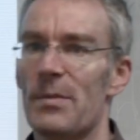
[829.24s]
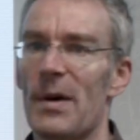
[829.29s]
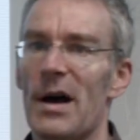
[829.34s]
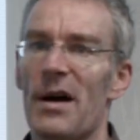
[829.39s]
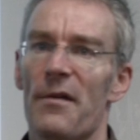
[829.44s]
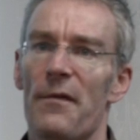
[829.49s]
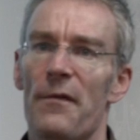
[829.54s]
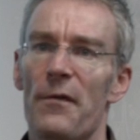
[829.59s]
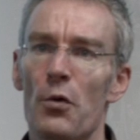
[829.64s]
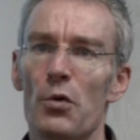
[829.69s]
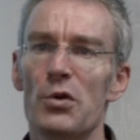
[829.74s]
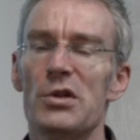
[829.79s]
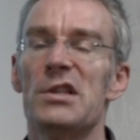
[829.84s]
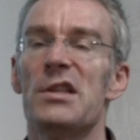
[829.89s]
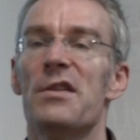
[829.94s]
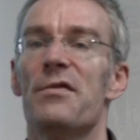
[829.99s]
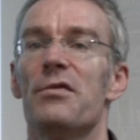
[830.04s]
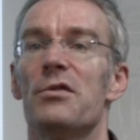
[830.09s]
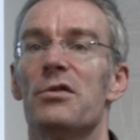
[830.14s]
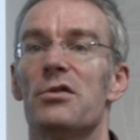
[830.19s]
about 40
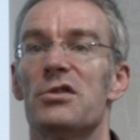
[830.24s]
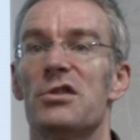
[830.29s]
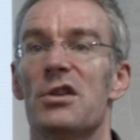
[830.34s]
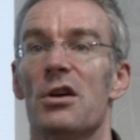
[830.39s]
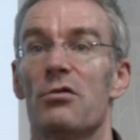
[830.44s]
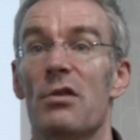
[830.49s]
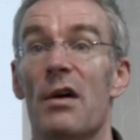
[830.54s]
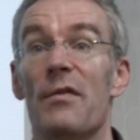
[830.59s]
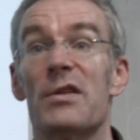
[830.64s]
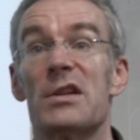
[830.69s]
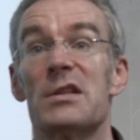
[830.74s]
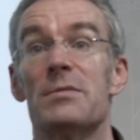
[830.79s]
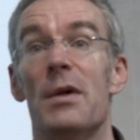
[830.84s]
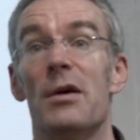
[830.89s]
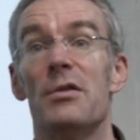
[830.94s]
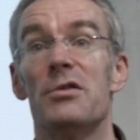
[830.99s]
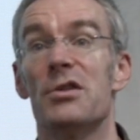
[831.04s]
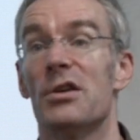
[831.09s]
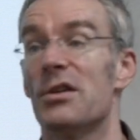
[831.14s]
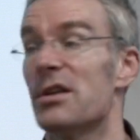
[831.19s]
different graphics
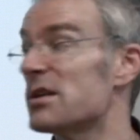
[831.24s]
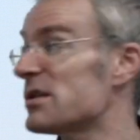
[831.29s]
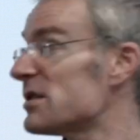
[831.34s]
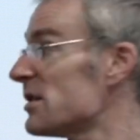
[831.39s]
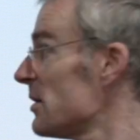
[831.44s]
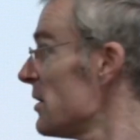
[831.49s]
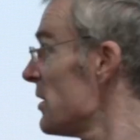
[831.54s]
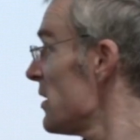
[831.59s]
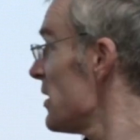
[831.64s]
modes on it,